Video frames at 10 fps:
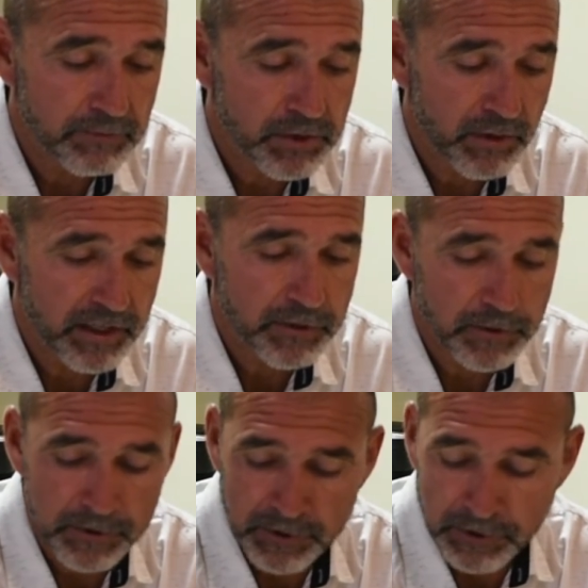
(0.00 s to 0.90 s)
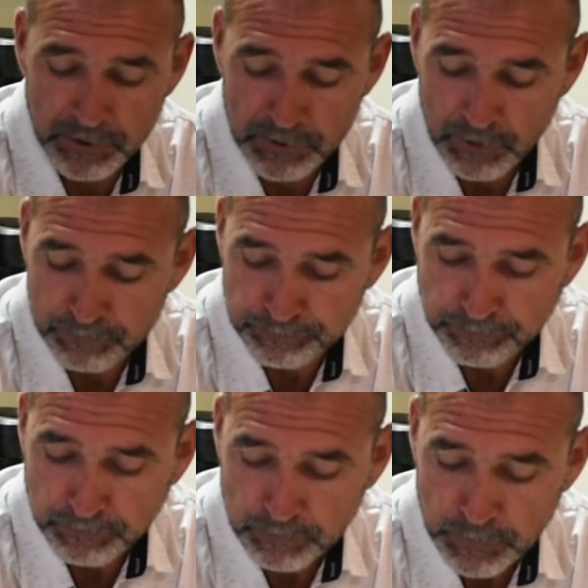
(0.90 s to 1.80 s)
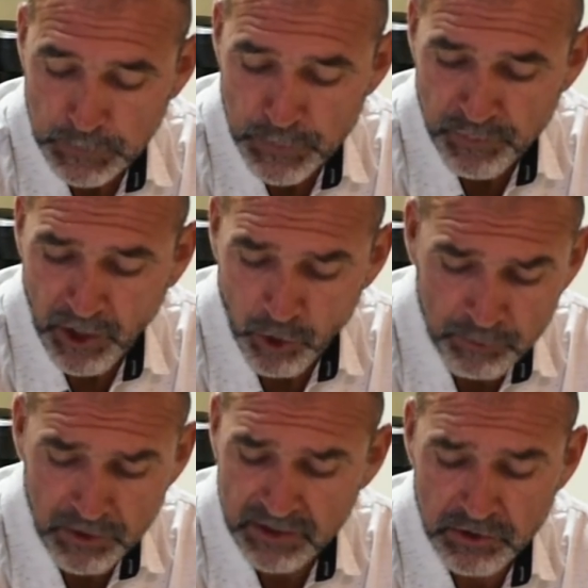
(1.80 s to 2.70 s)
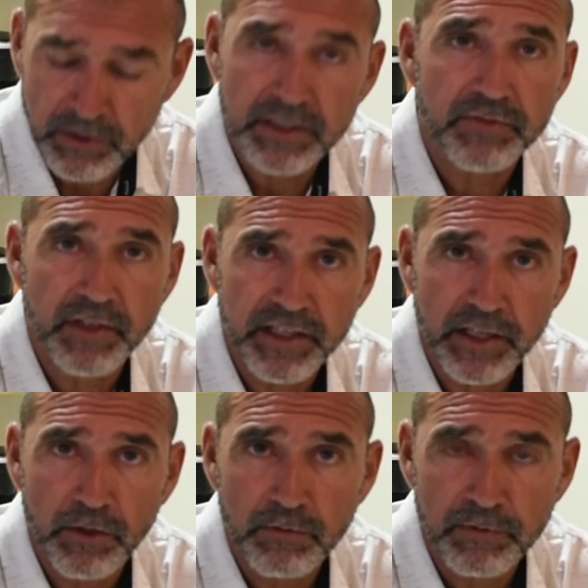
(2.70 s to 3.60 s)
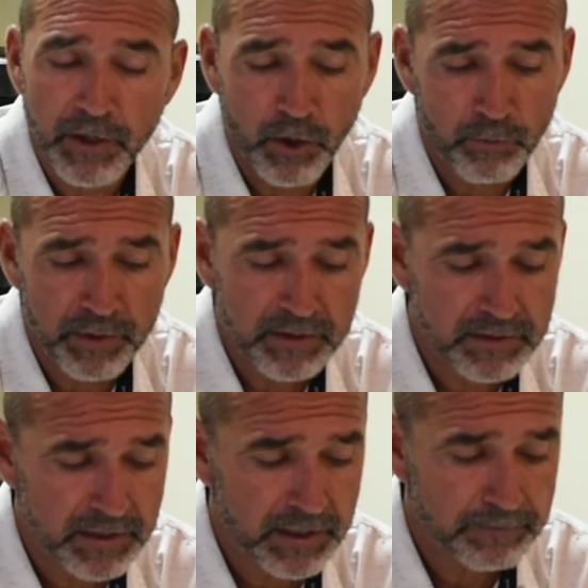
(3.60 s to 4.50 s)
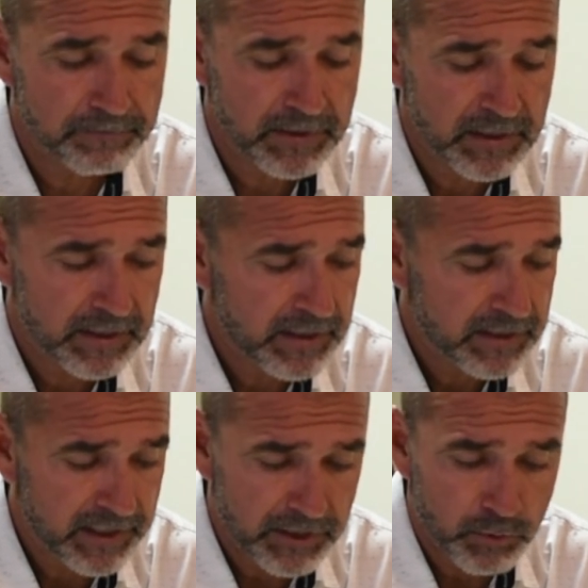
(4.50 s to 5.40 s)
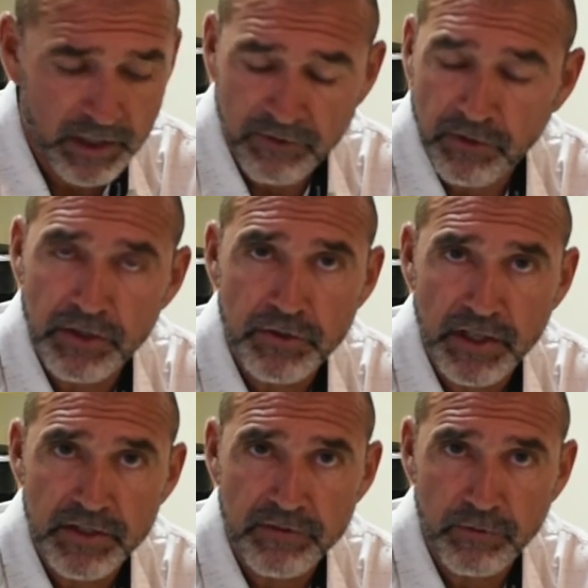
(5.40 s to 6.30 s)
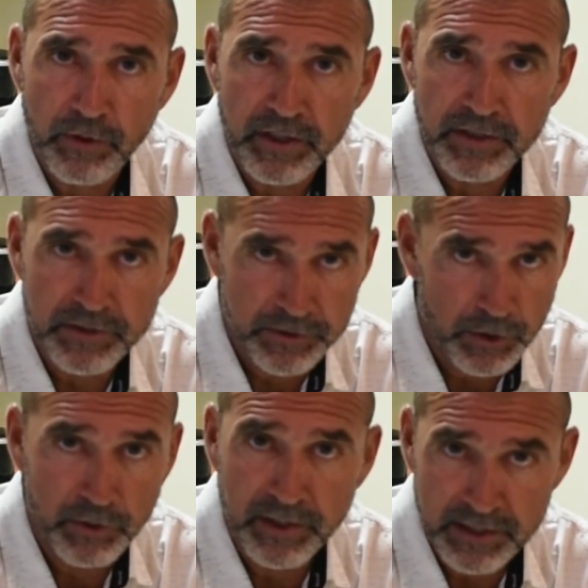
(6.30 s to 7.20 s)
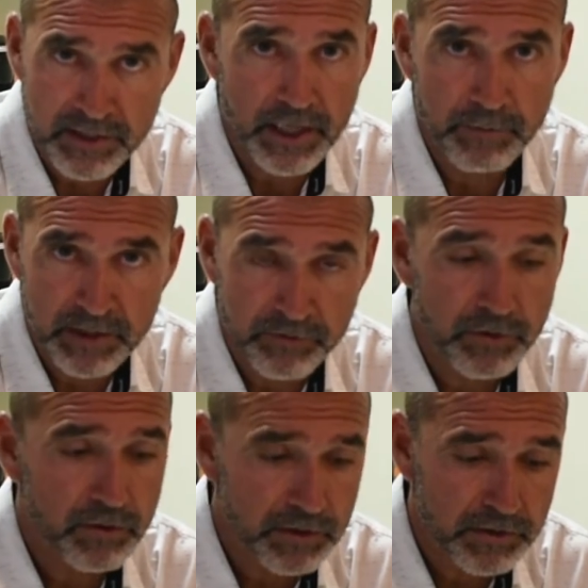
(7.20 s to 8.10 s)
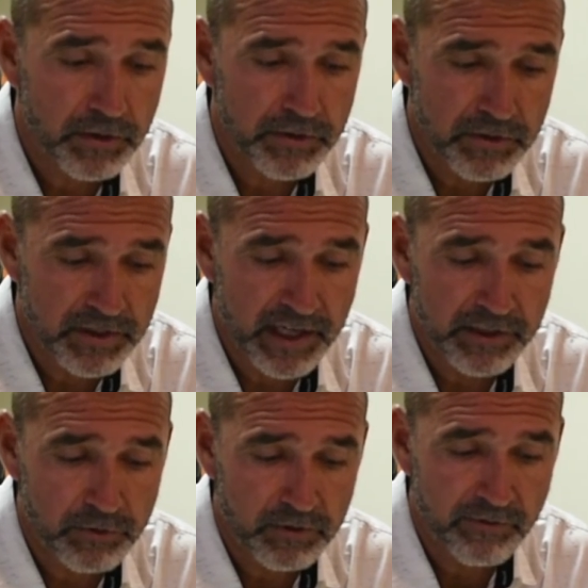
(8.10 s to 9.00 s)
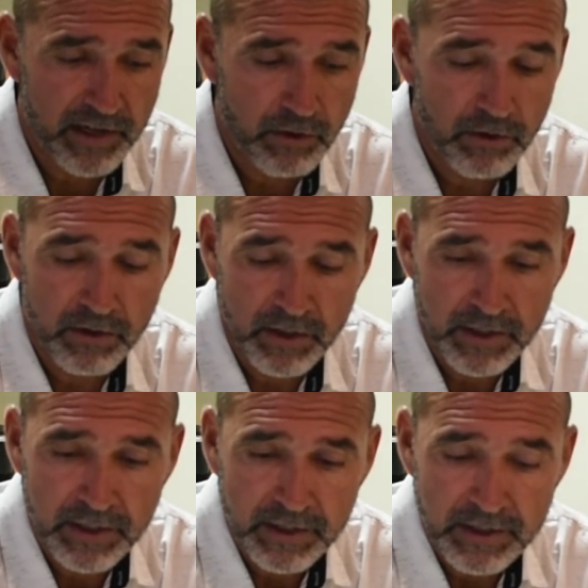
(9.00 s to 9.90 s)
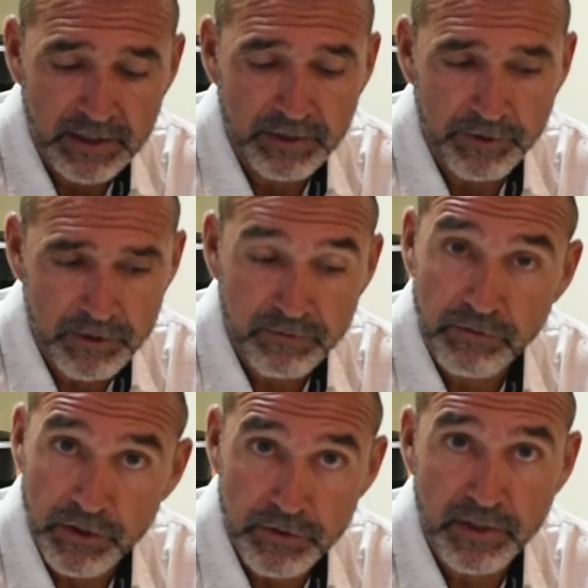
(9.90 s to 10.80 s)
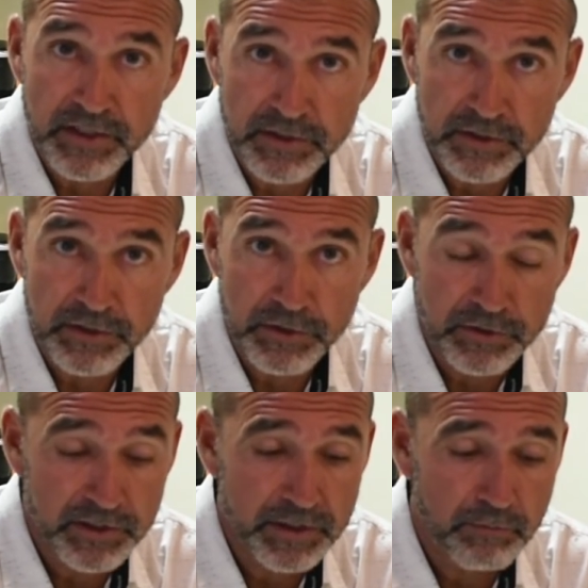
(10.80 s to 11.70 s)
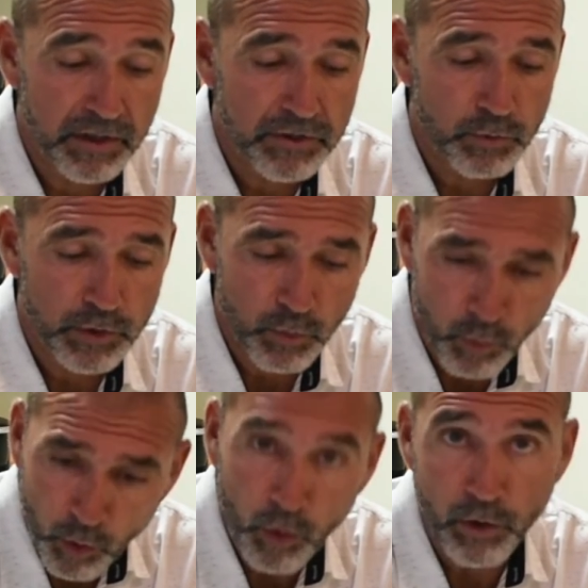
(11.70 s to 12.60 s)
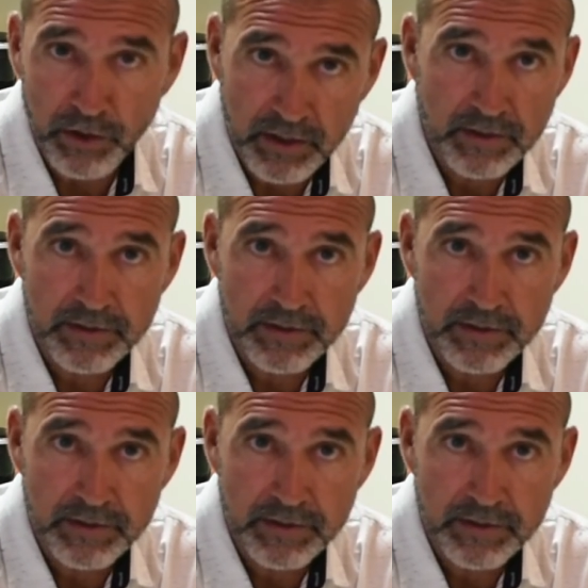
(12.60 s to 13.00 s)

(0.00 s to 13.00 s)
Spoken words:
So I encourage you to do so. I hope you enjoyed this video. I hope it takes away a frustration for you. Just know that it's coming. If you're going to start using Einkorn flour, there's some frustrations to using it, but the reward